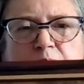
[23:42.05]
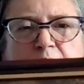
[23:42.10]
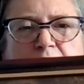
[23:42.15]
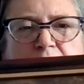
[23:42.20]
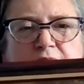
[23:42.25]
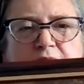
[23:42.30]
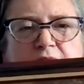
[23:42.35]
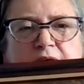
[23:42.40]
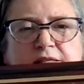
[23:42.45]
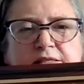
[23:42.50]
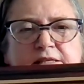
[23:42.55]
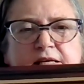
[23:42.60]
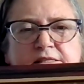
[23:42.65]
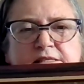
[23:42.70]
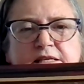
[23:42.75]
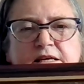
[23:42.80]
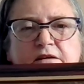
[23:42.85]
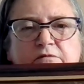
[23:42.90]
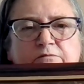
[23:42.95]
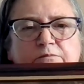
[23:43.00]
But it
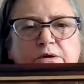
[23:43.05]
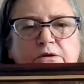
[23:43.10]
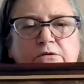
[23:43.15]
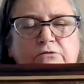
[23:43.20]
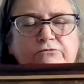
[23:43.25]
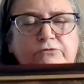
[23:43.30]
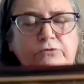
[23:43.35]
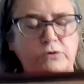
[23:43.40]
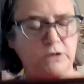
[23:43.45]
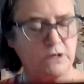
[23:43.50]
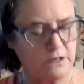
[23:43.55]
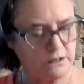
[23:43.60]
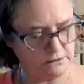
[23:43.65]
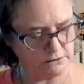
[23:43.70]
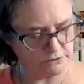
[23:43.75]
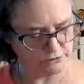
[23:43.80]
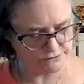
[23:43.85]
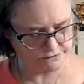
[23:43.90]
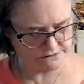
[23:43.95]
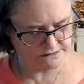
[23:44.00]
does have beautiful
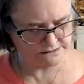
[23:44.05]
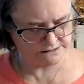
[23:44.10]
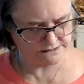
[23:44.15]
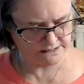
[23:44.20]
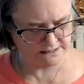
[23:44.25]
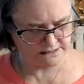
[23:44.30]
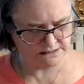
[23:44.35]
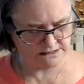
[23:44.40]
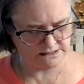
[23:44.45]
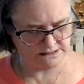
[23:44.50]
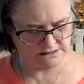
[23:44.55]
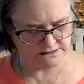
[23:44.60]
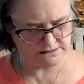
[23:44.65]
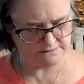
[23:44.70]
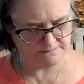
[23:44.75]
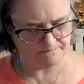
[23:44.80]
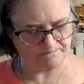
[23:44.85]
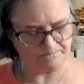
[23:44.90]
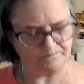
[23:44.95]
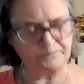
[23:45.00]
colors. It's got
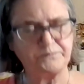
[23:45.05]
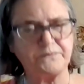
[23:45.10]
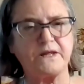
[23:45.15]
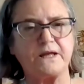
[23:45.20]
this